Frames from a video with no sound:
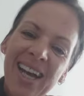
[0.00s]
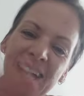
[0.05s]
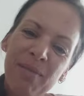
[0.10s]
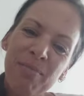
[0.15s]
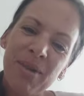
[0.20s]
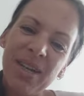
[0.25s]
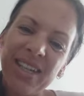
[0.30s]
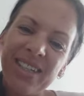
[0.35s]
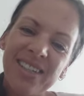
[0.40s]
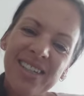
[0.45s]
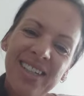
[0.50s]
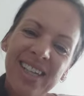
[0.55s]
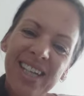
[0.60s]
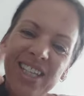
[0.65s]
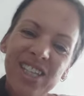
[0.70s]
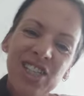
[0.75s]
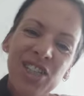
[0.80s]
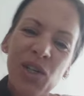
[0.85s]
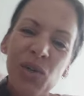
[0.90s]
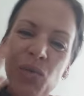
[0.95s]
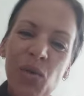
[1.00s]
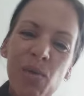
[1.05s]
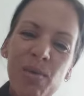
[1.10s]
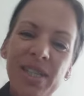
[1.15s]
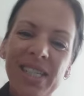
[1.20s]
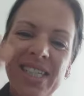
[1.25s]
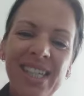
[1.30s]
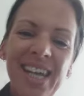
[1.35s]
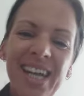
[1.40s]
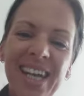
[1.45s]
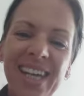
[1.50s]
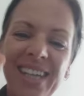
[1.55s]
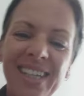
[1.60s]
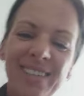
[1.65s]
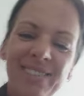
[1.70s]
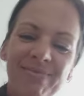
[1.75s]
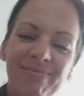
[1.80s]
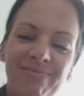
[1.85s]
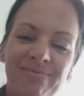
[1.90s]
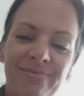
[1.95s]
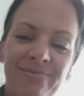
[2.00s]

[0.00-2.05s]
happy International Women's Day!